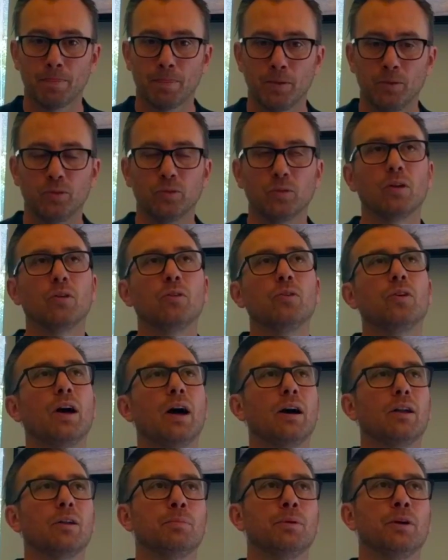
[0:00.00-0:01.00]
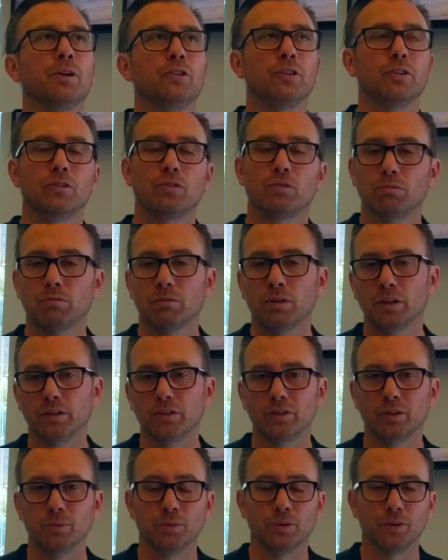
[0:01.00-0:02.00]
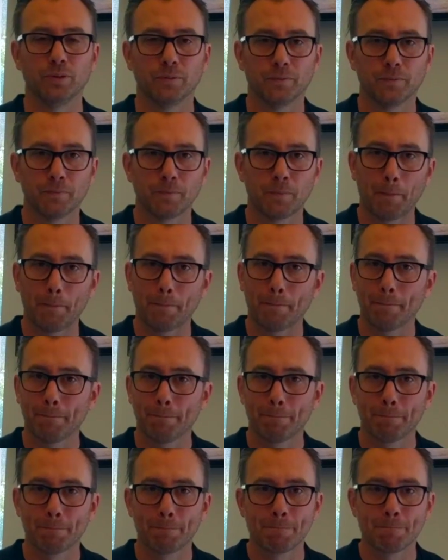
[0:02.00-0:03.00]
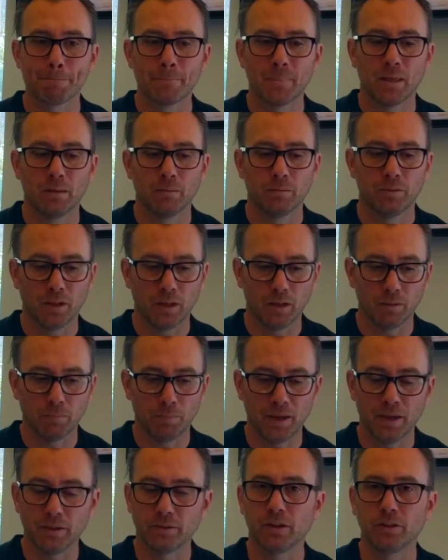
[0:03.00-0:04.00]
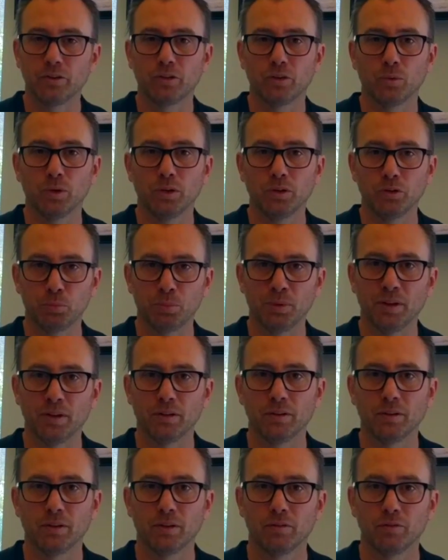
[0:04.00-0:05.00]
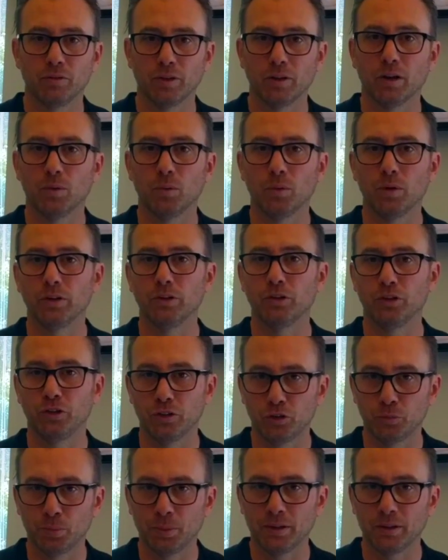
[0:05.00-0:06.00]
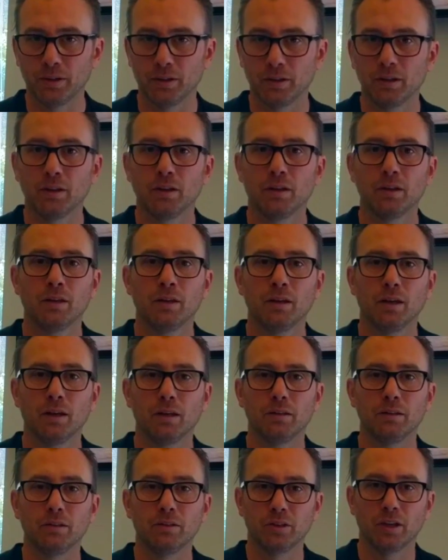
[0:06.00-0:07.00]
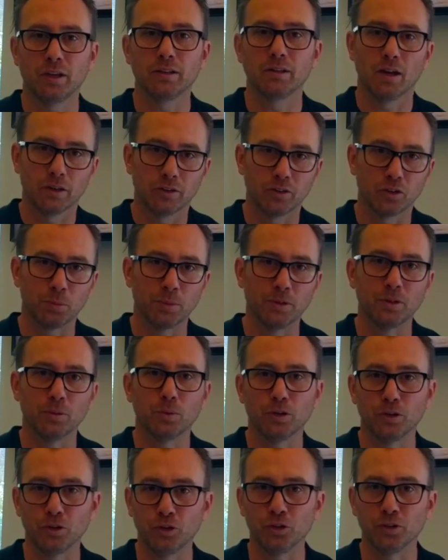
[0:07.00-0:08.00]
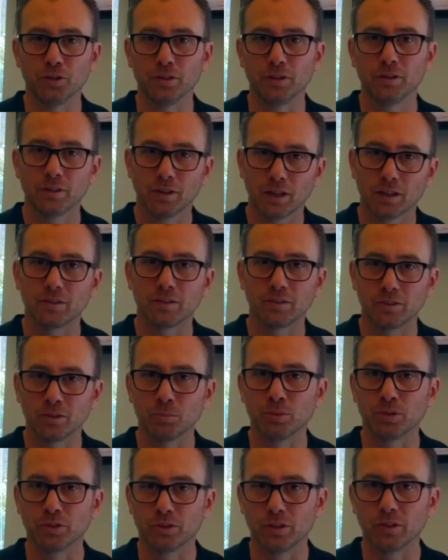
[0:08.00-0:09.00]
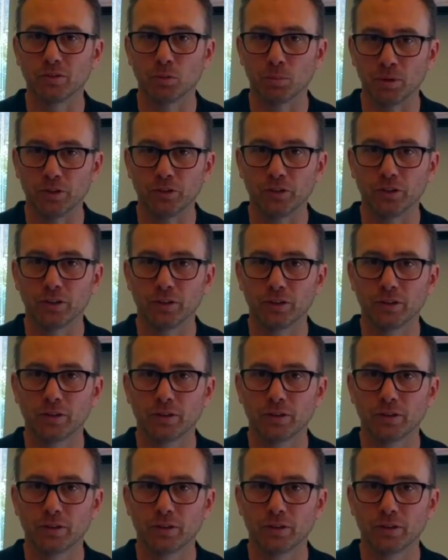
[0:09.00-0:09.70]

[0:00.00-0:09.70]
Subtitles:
You say, I don't know how to budget. It's really simple. Pay attention to what you spend, figure out where you should spend it, and decide not to spend it where you shouldn't. That's the simplicity of a budget.